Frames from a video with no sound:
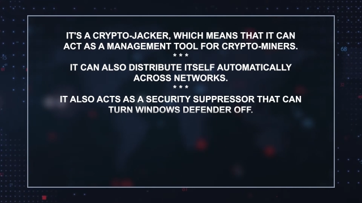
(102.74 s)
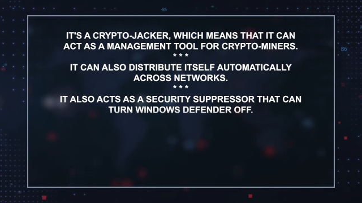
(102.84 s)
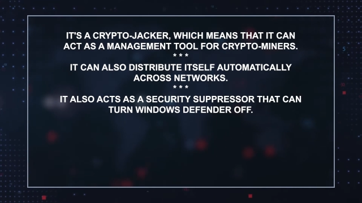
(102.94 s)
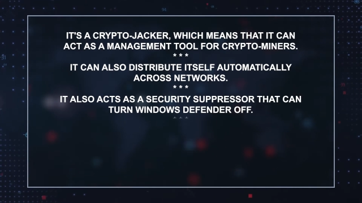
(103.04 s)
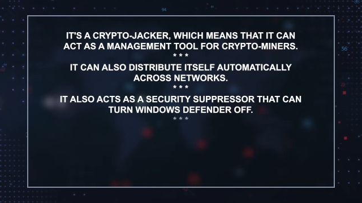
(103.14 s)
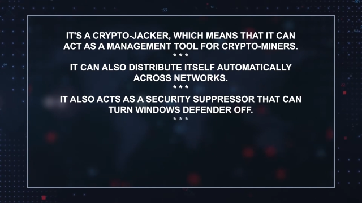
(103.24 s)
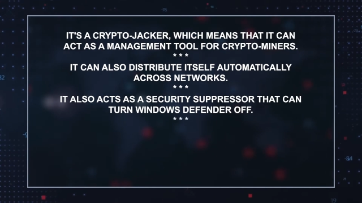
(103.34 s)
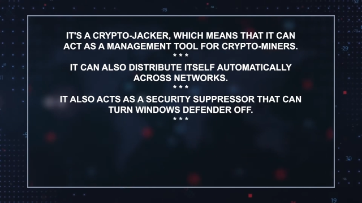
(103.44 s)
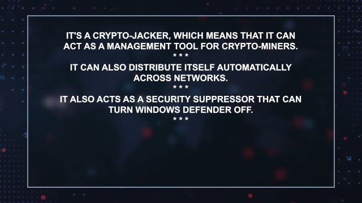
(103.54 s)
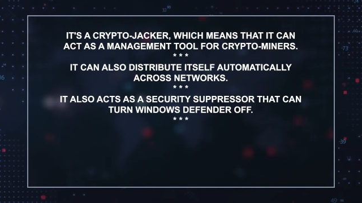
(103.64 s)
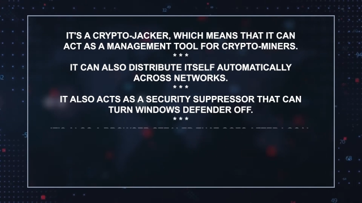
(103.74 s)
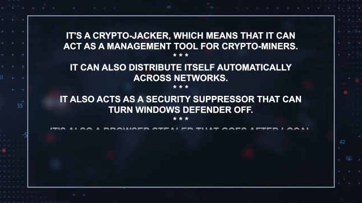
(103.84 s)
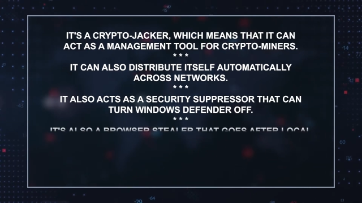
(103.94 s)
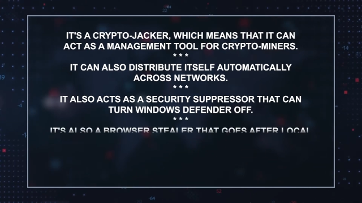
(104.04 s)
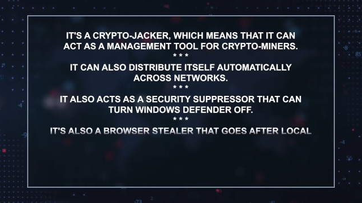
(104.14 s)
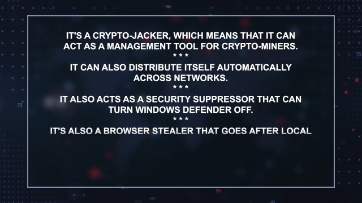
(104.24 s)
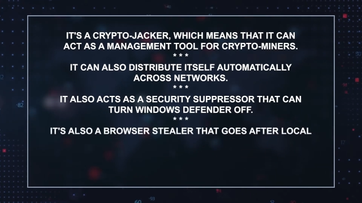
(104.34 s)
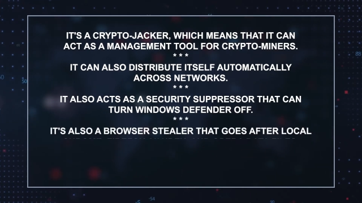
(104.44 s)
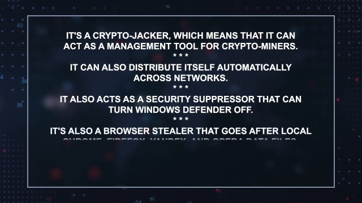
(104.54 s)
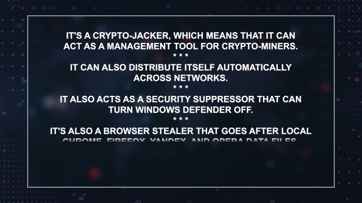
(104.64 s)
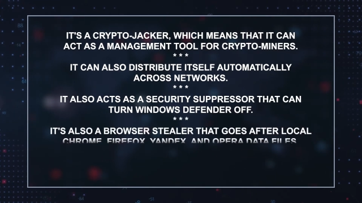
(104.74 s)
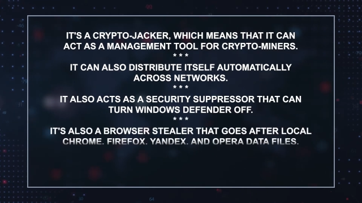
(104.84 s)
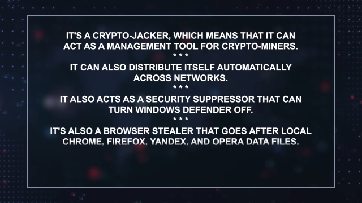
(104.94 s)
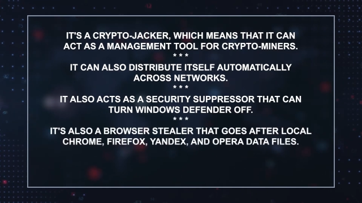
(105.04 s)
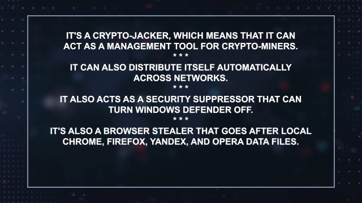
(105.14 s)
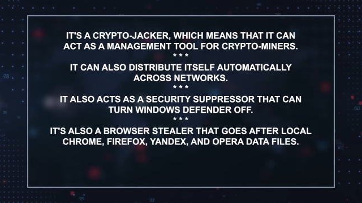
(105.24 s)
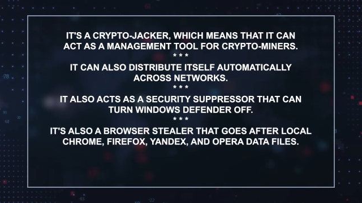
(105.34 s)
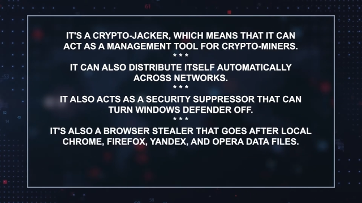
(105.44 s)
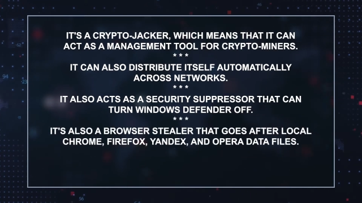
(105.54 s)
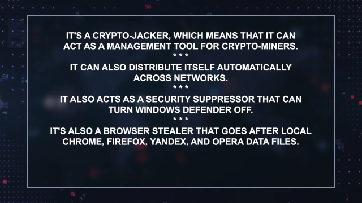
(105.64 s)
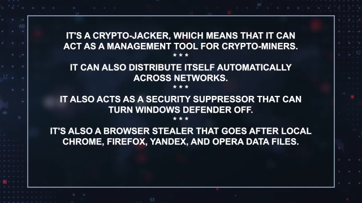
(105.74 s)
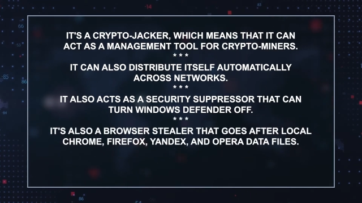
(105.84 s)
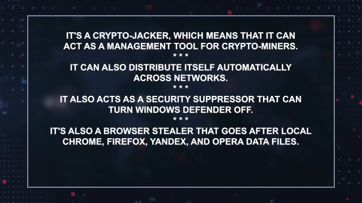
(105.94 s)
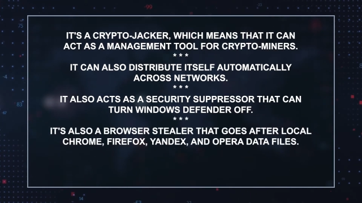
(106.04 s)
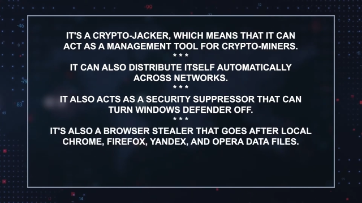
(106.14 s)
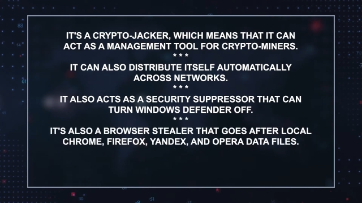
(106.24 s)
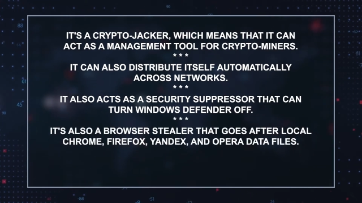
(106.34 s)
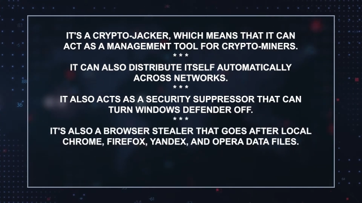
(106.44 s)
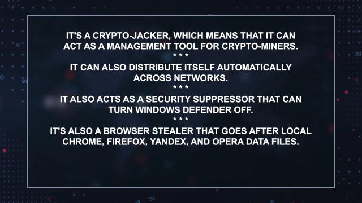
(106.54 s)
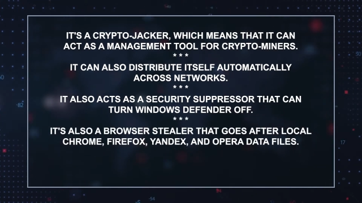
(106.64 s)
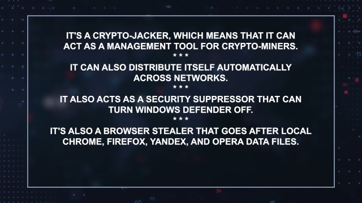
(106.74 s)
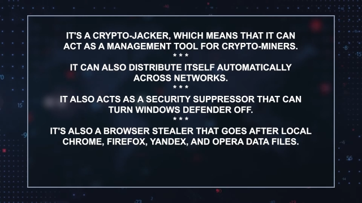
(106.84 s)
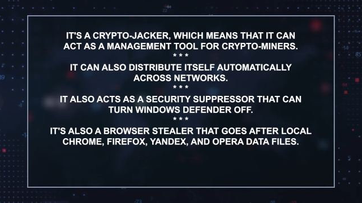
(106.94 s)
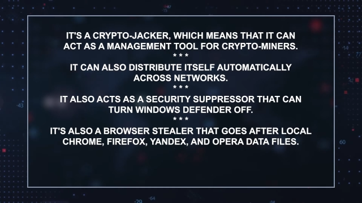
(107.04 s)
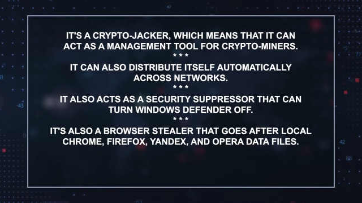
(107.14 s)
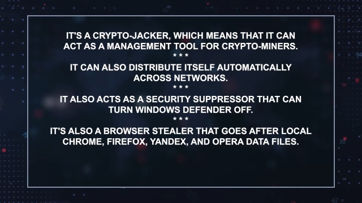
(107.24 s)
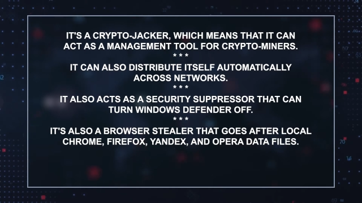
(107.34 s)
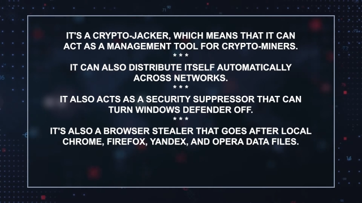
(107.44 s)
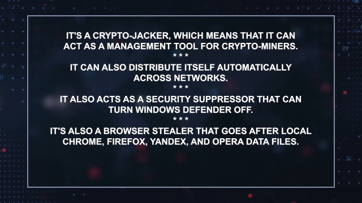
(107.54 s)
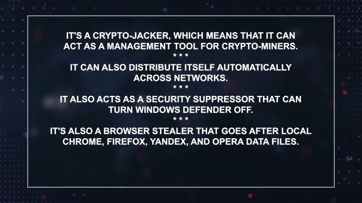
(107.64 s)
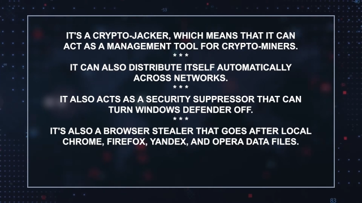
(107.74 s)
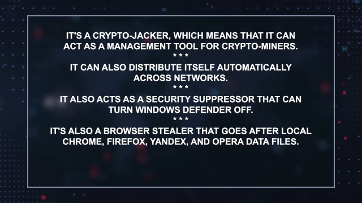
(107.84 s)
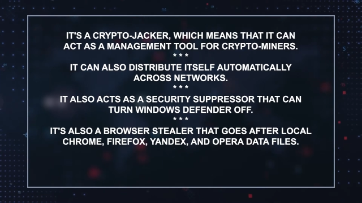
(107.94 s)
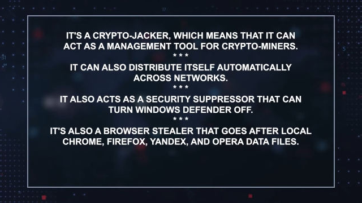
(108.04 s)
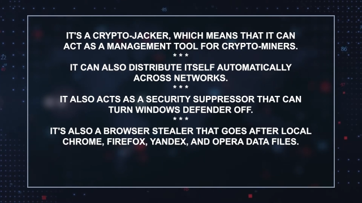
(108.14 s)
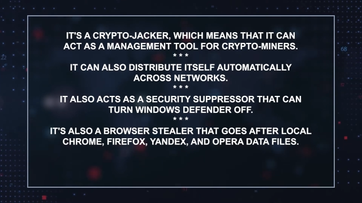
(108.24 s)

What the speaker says: (no speaker visible)